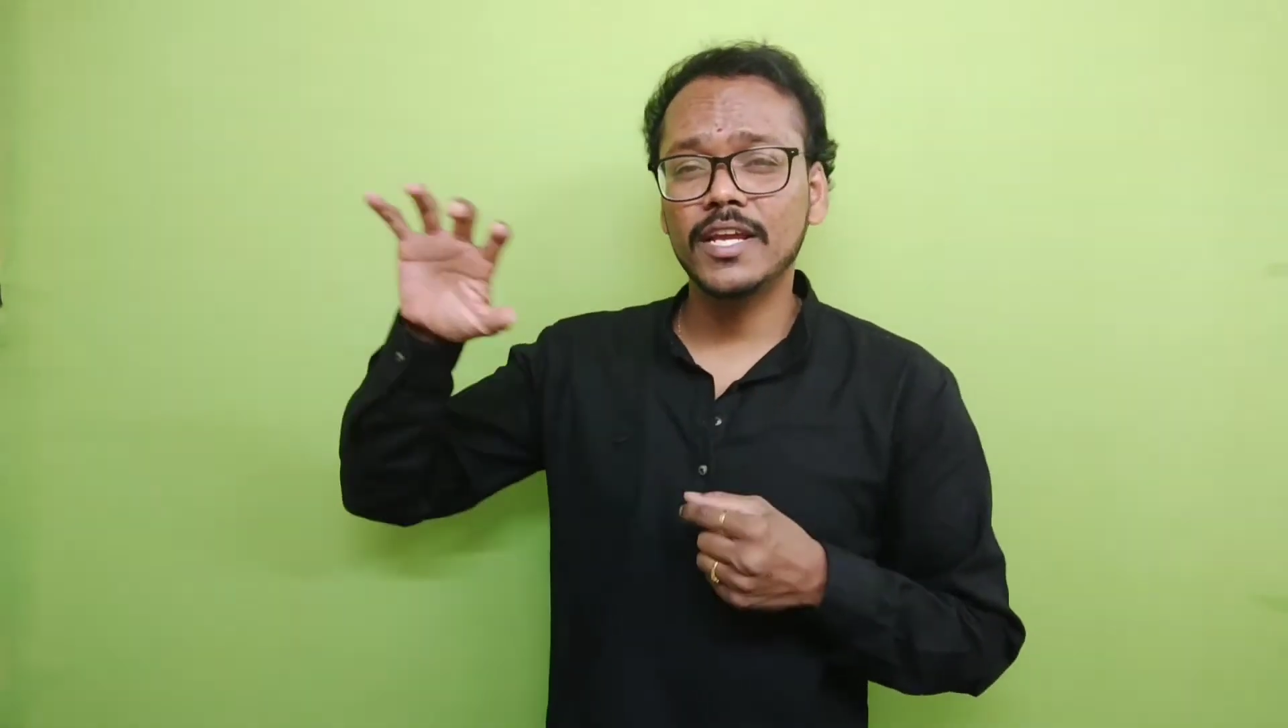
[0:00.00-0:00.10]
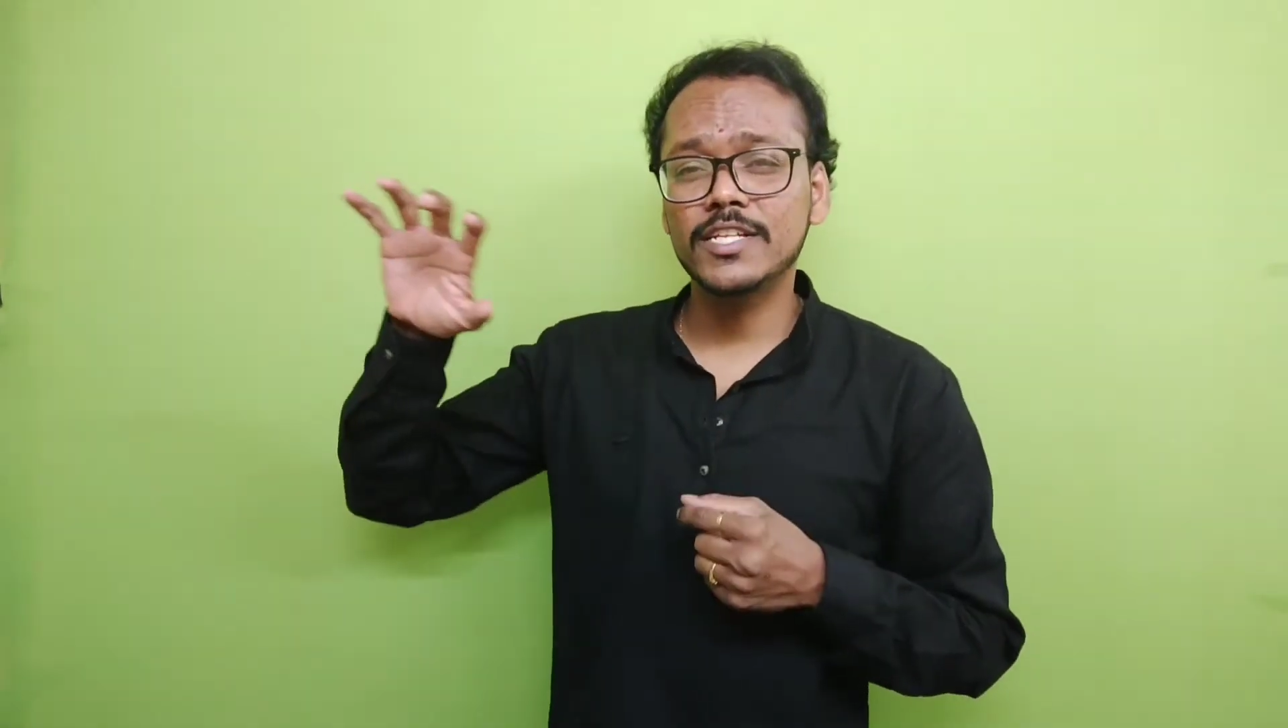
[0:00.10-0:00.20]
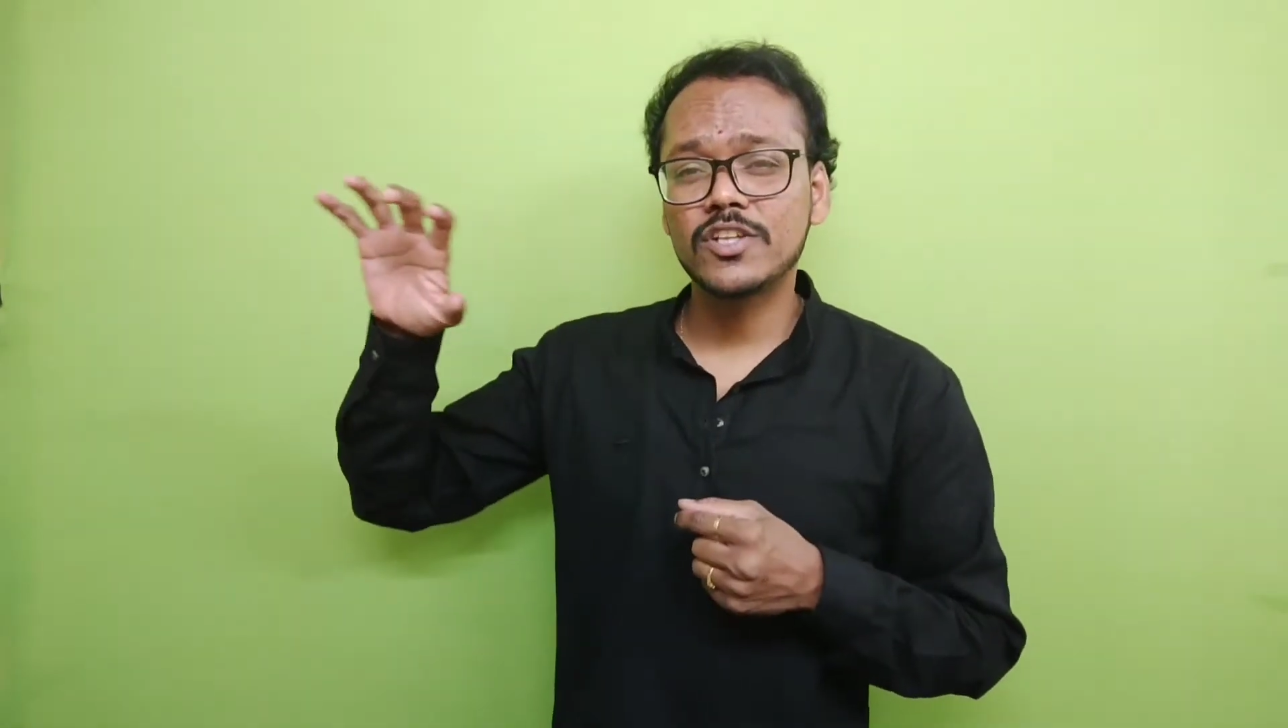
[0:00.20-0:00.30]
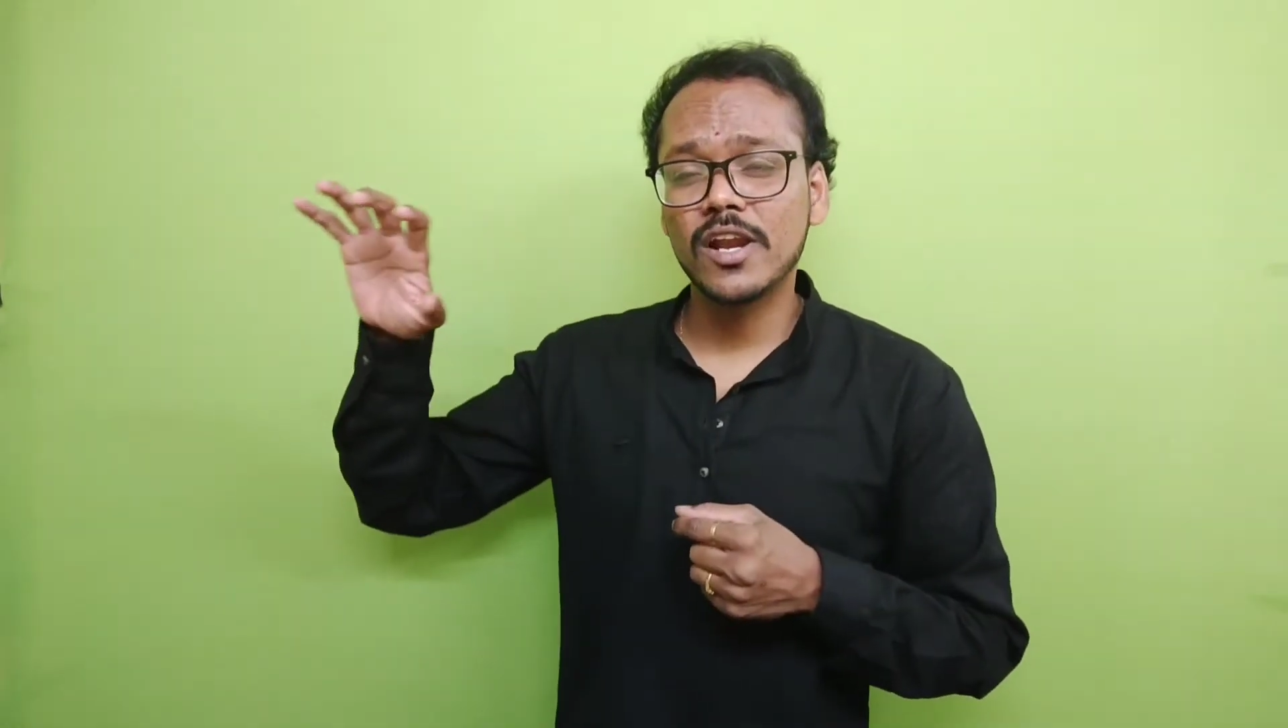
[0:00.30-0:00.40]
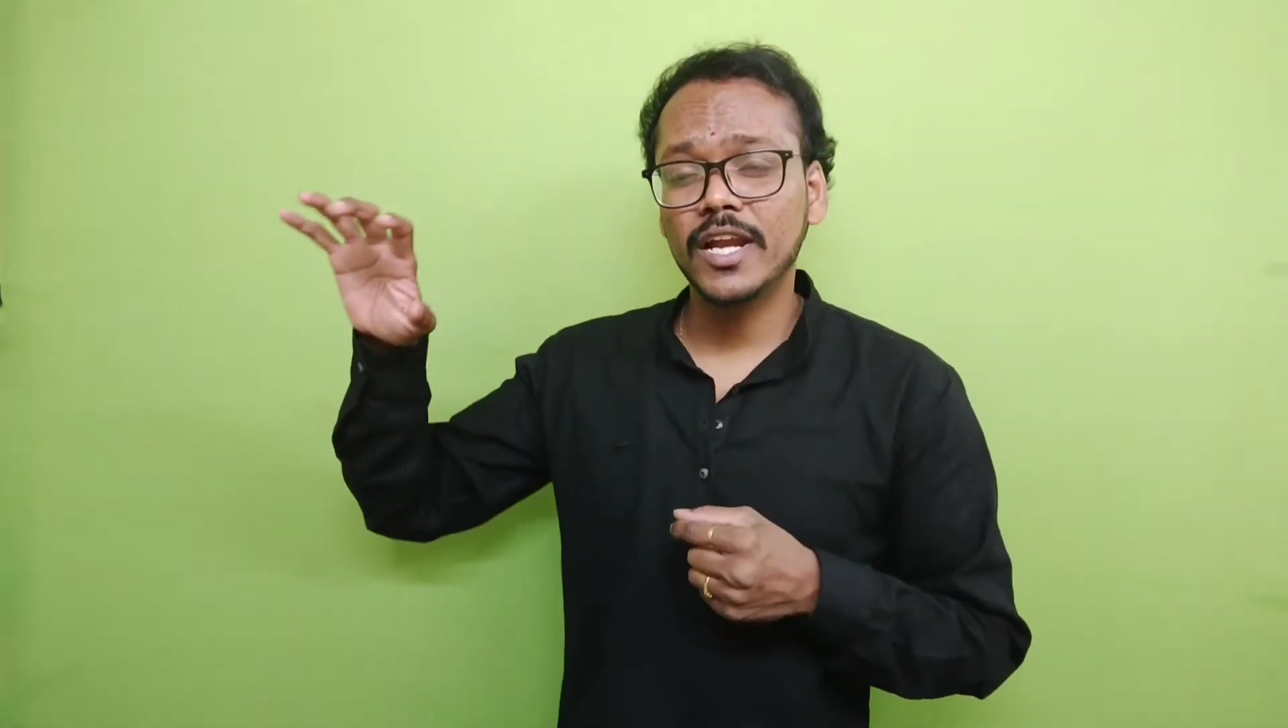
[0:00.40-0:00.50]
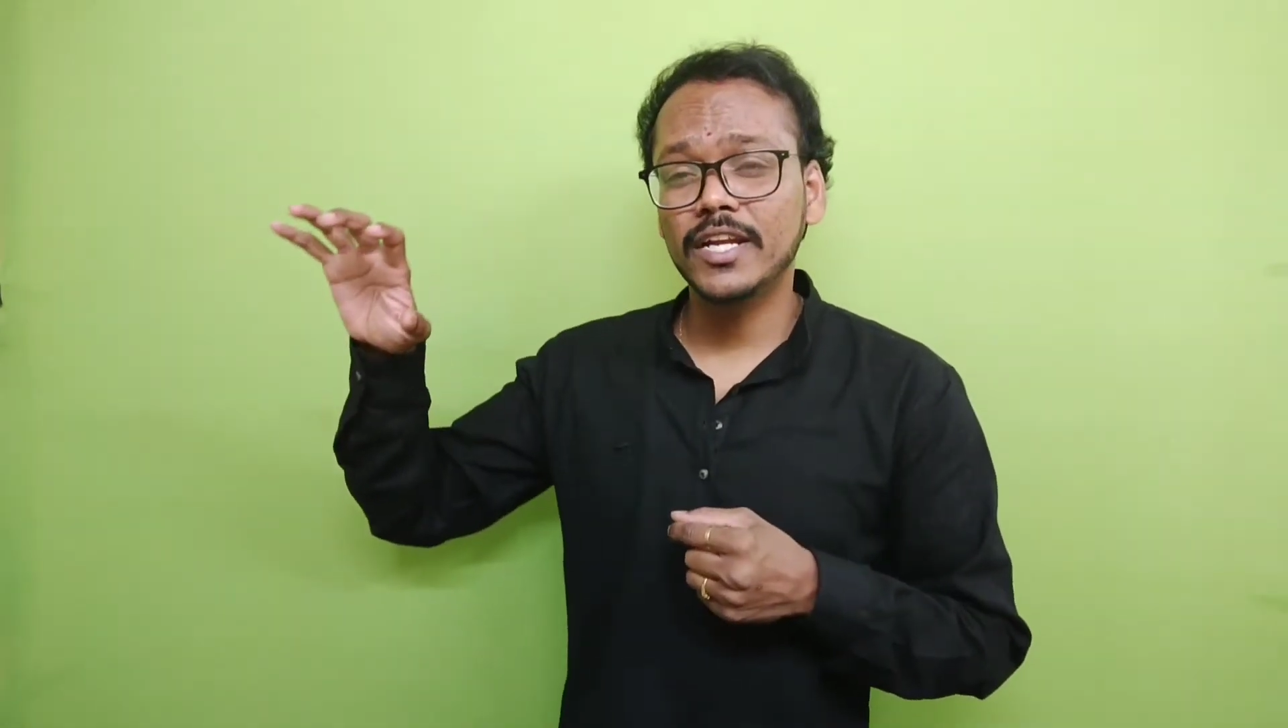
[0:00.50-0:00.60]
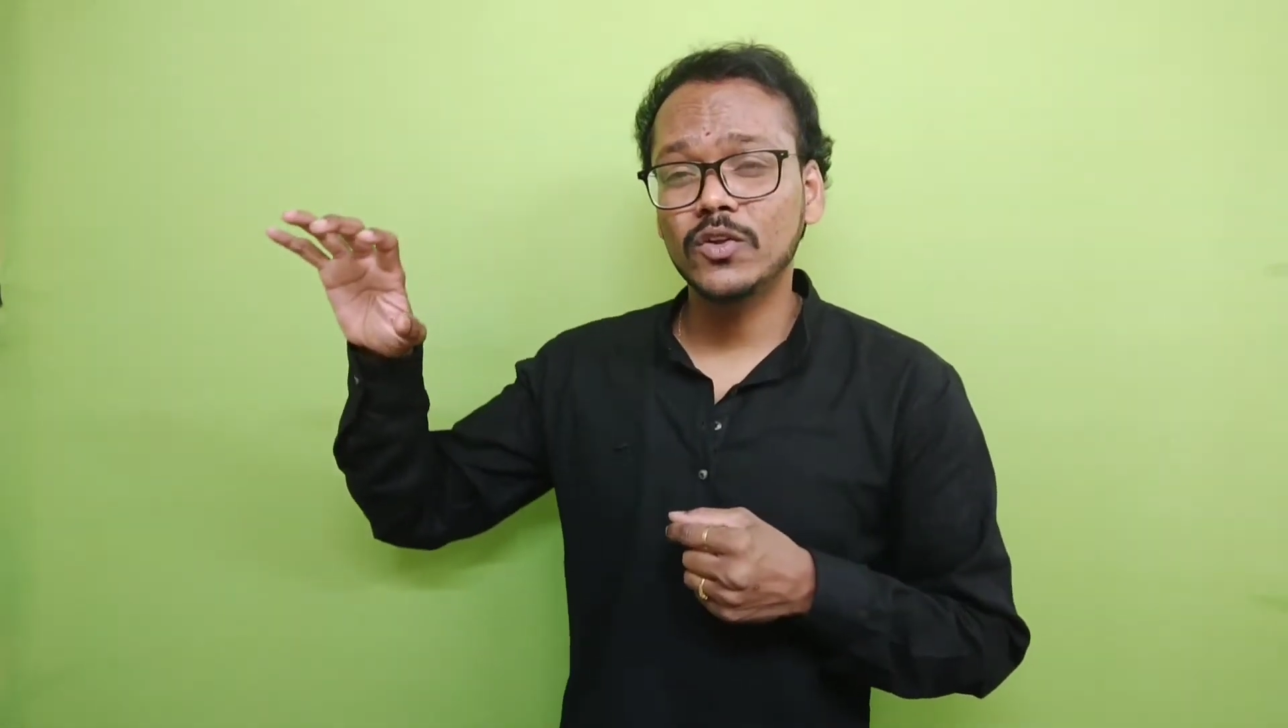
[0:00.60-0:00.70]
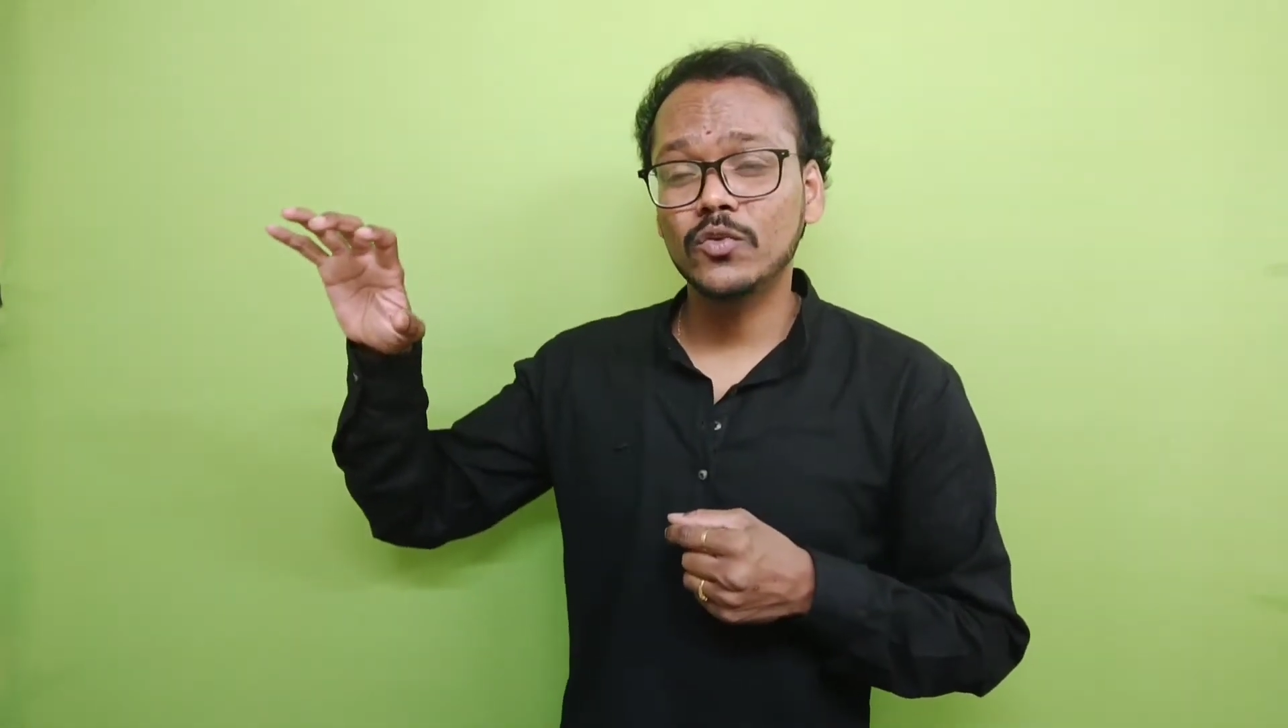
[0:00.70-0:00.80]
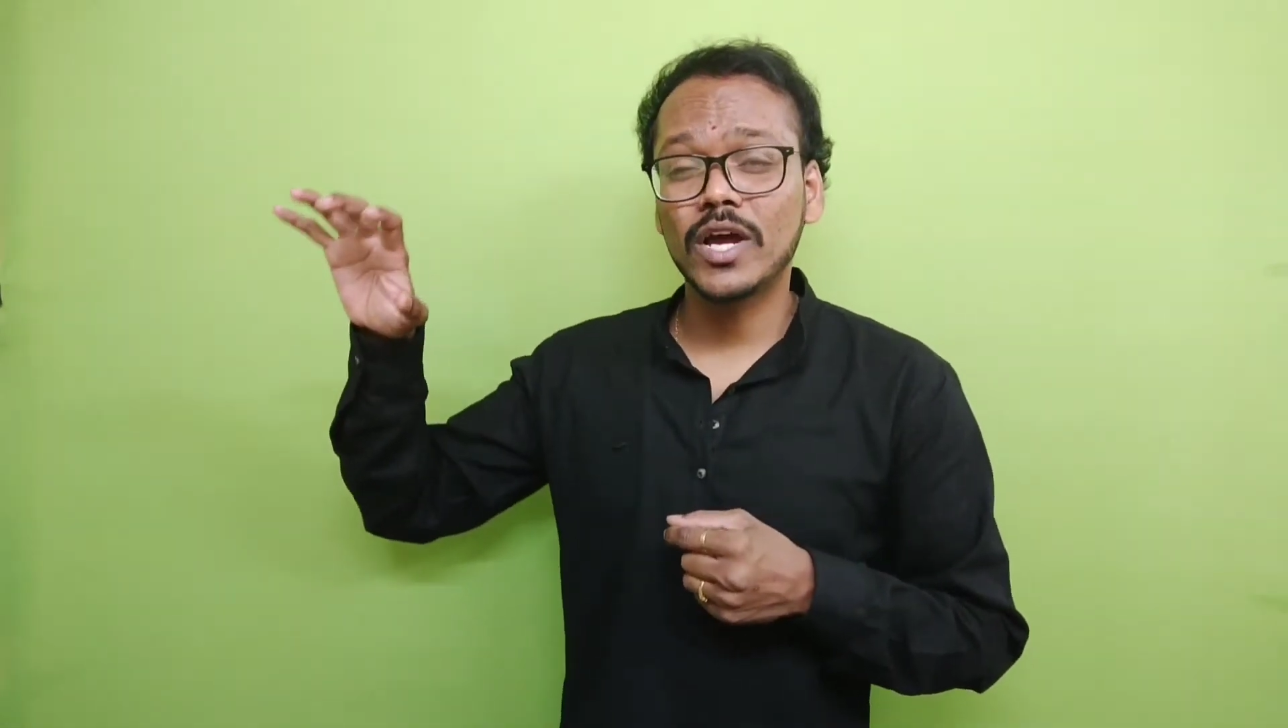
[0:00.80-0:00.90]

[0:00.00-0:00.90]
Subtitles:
is related to